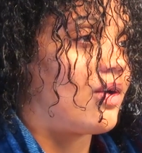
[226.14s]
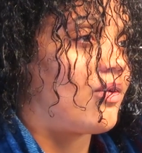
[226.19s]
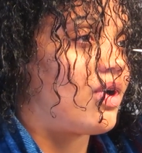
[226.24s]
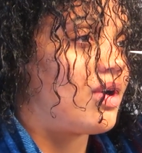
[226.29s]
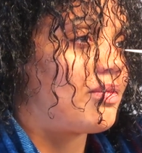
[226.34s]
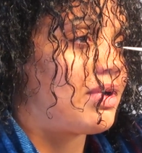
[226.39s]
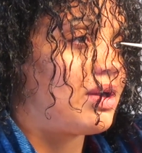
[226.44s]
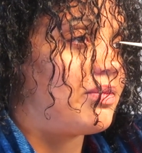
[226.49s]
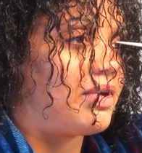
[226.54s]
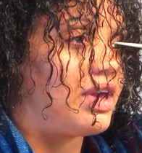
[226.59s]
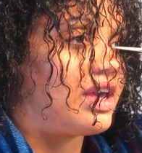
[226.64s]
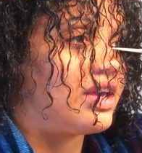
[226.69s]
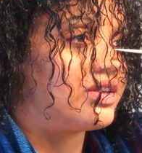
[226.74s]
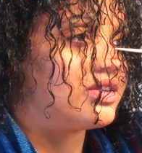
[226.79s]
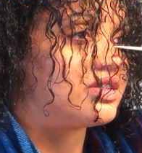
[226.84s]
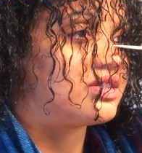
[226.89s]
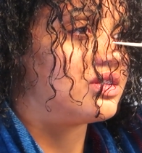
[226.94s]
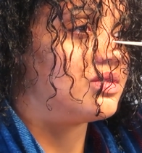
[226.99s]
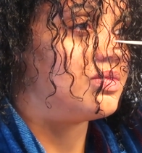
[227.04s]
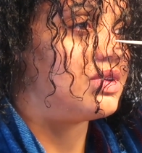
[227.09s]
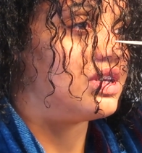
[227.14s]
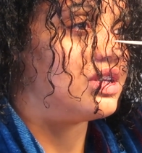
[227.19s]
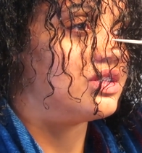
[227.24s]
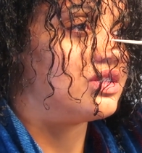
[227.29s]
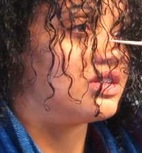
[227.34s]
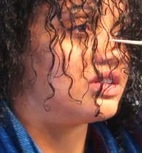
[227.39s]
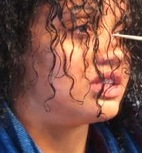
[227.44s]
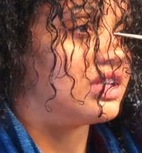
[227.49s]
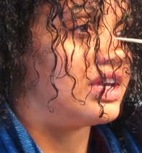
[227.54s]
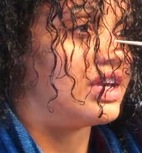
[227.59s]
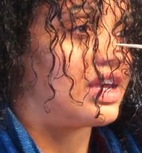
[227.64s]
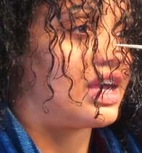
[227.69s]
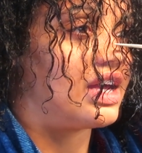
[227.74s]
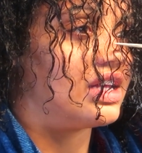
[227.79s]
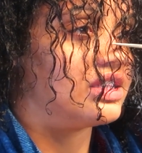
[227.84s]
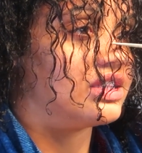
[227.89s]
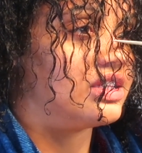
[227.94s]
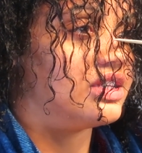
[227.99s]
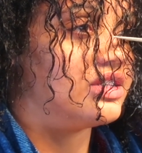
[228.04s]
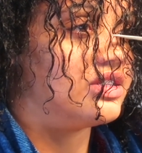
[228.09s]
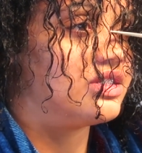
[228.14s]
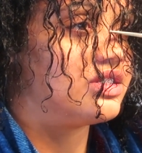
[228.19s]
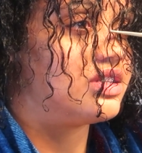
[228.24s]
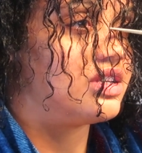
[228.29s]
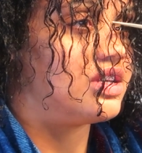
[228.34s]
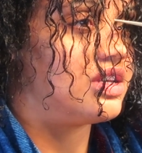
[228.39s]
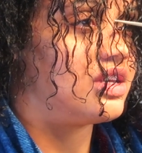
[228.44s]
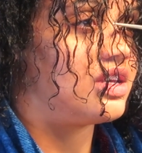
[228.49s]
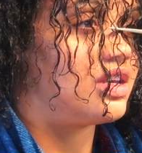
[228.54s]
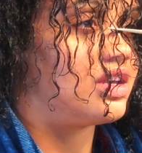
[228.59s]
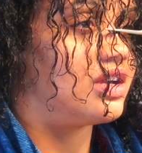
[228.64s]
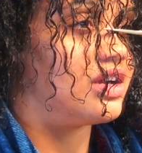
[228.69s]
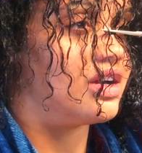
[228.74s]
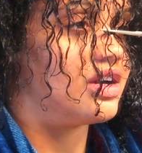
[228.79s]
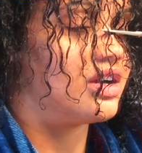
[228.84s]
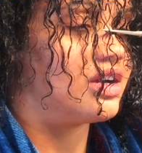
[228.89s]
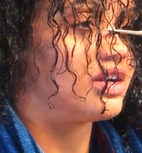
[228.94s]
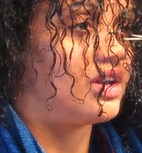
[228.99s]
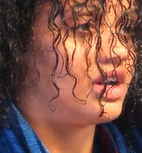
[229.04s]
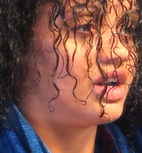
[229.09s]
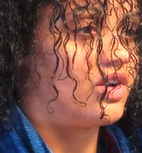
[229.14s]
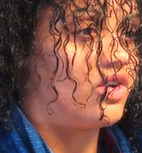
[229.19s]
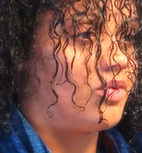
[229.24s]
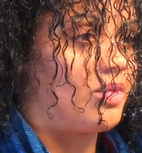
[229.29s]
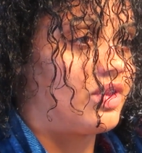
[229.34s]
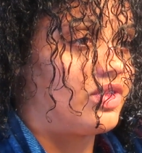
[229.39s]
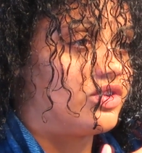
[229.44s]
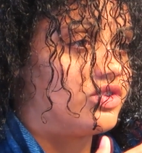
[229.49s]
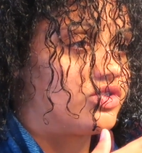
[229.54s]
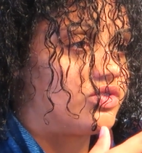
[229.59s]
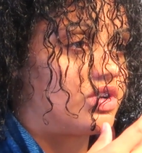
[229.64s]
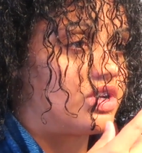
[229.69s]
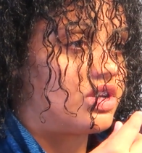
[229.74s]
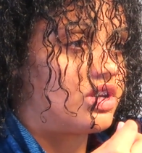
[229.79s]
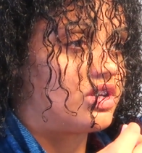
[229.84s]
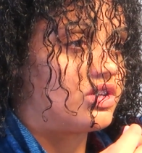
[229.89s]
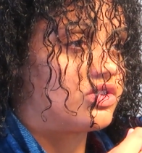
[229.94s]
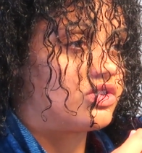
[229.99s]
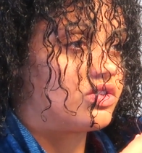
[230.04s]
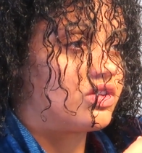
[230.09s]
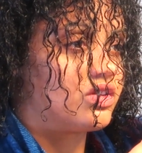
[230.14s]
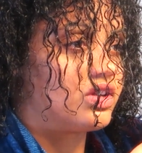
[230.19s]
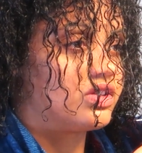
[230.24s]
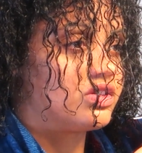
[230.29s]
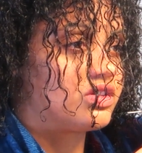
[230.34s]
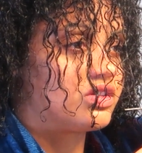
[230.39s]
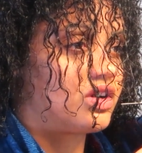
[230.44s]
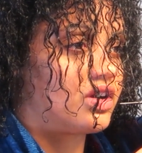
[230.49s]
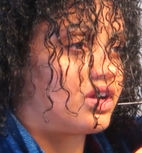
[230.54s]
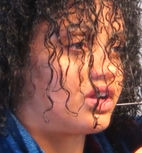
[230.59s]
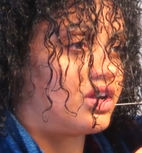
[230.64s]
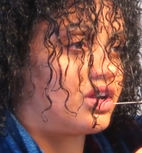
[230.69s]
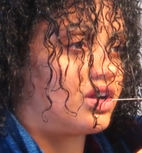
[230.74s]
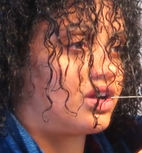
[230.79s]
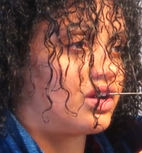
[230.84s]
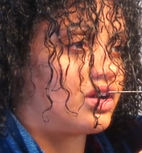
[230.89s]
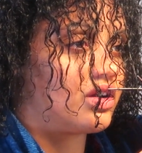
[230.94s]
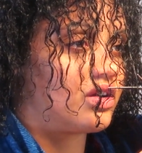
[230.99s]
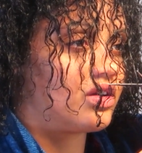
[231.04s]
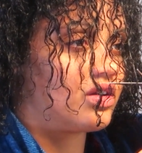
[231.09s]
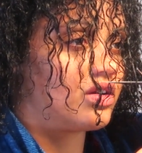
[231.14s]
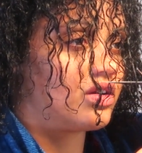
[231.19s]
I want my bangs to be to like at least here. And I know about the shrinkage, so let's start here.